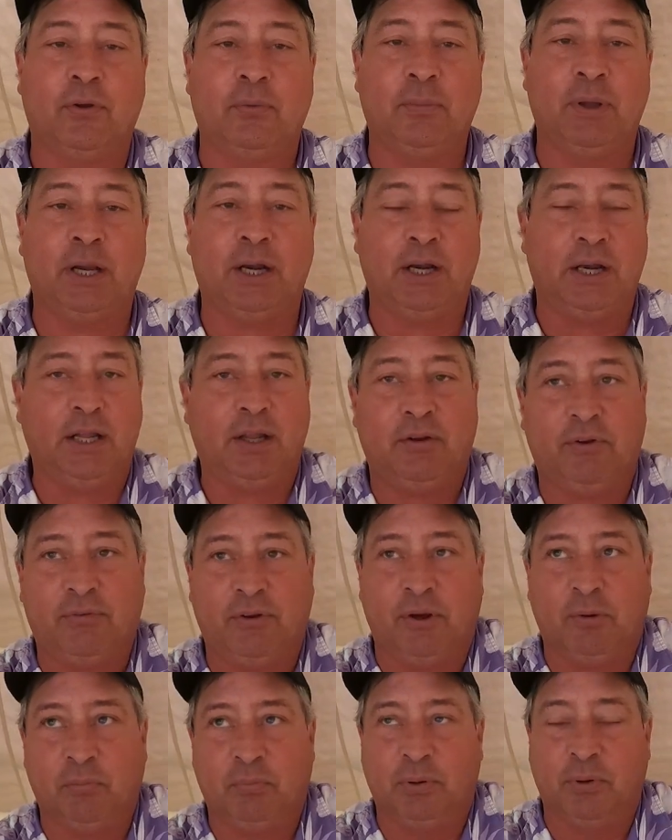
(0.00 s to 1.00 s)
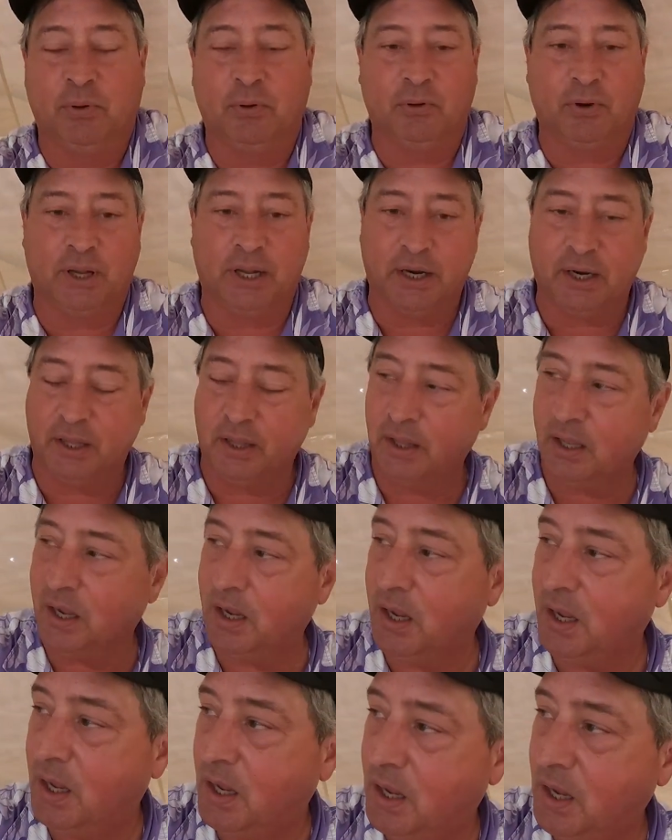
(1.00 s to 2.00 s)
humidity getting pulled out of
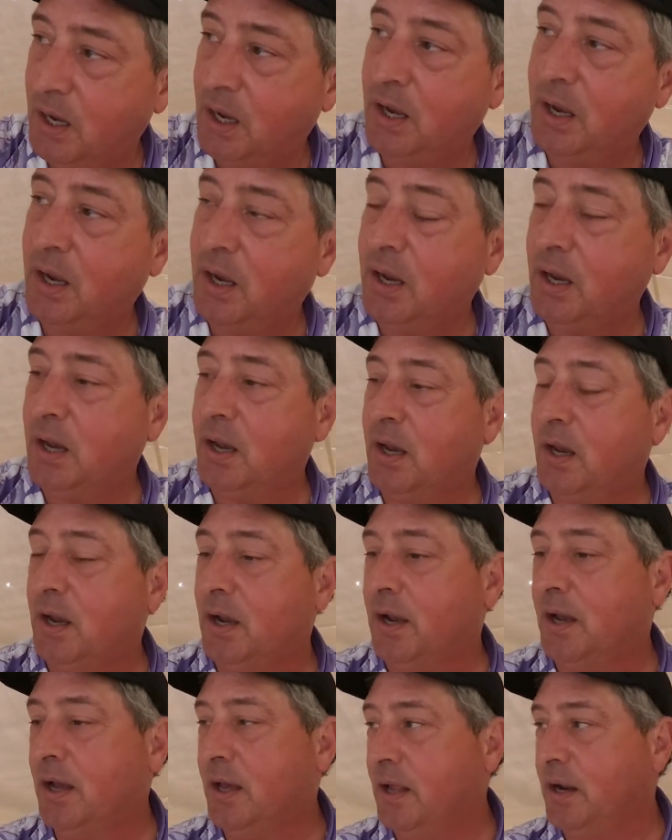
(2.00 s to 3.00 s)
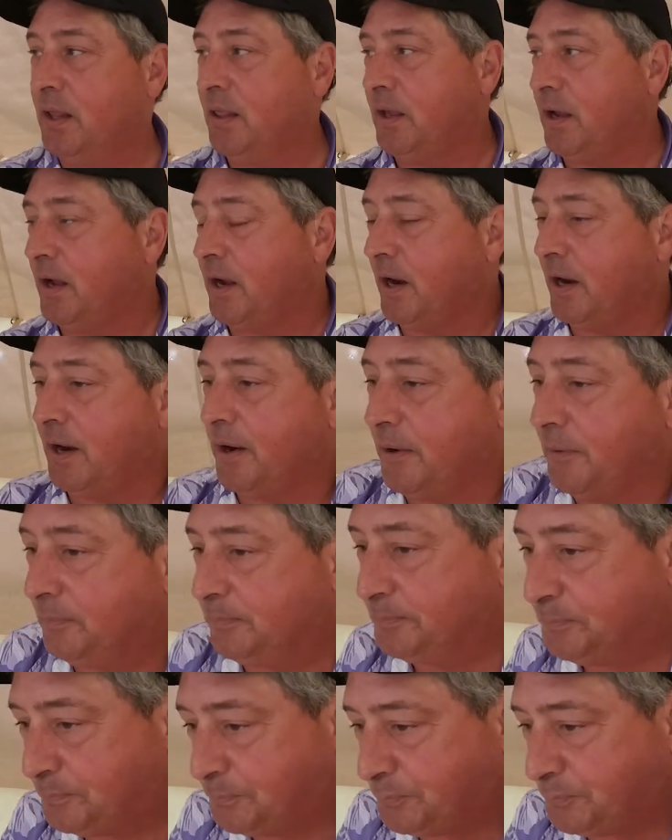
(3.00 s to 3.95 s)
the out of the air.